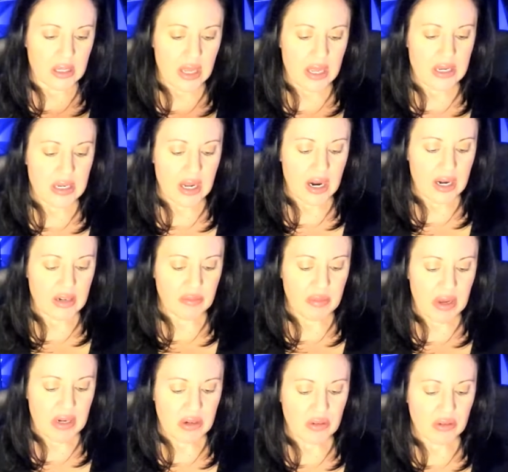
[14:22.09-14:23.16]
and Nine of
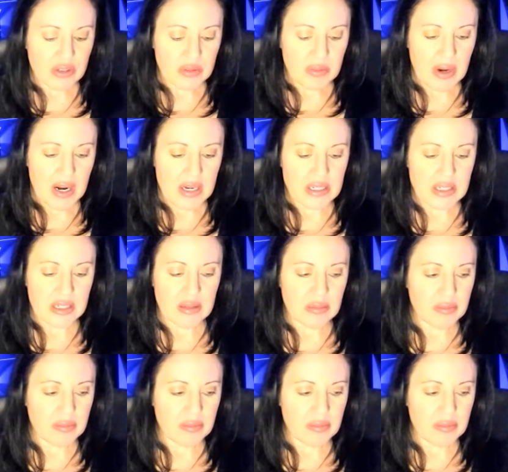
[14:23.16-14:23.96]
Pentacles behind it.